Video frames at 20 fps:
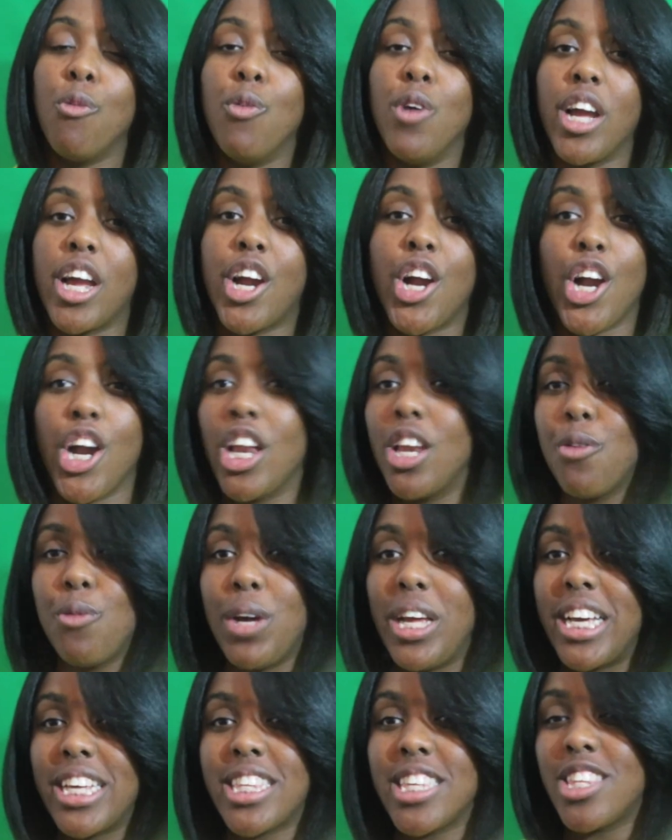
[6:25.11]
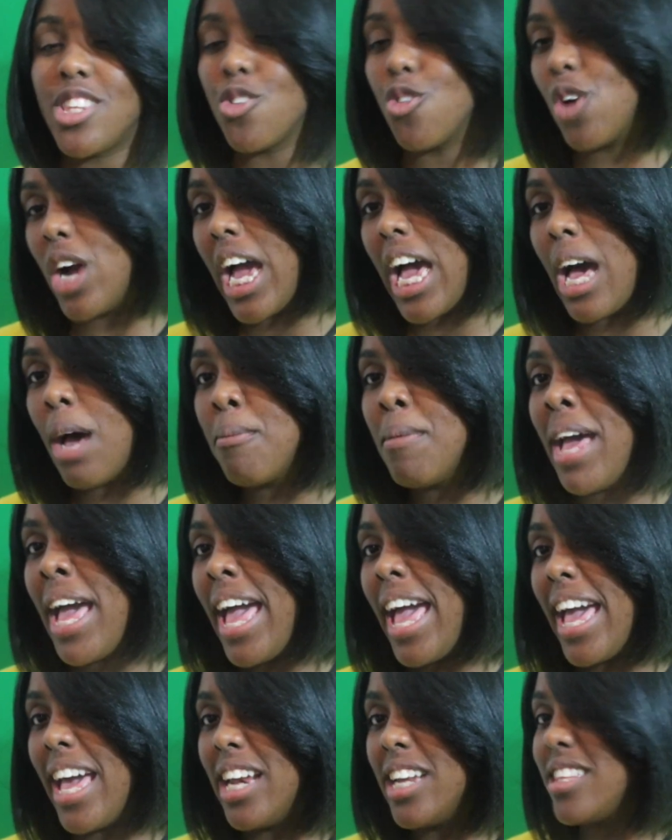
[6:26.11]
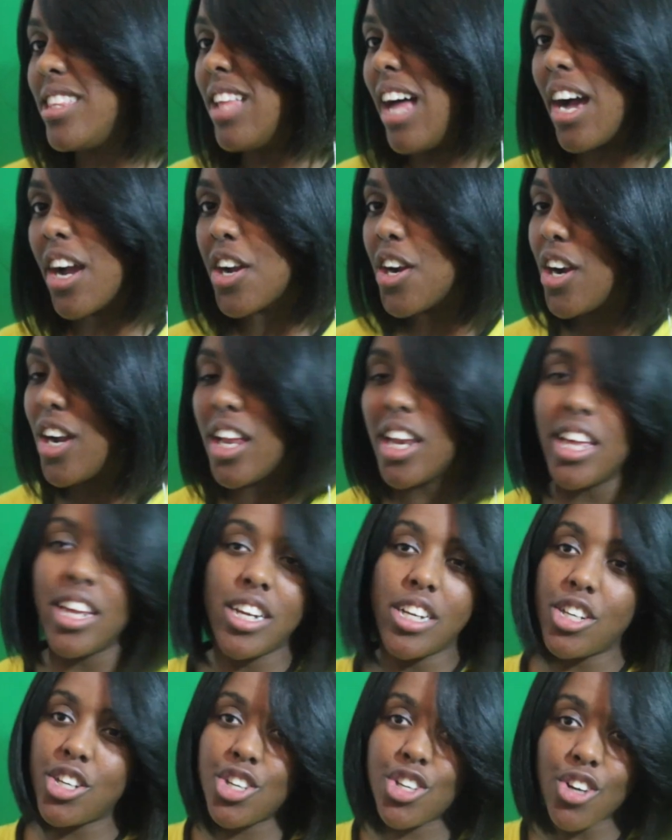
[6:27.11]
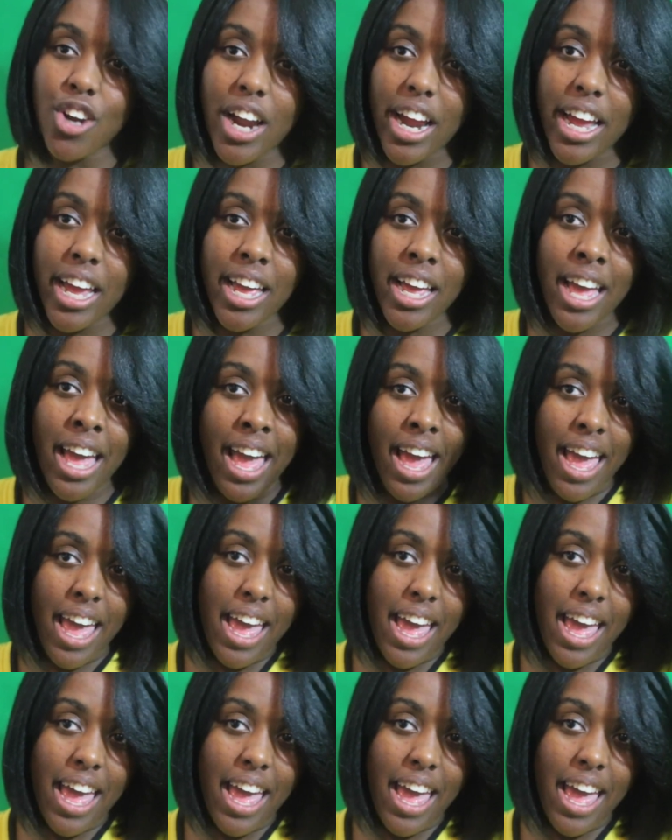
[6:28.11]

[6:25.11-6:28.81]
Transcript: with curly wigs it's a wrap and it's not curling it's straight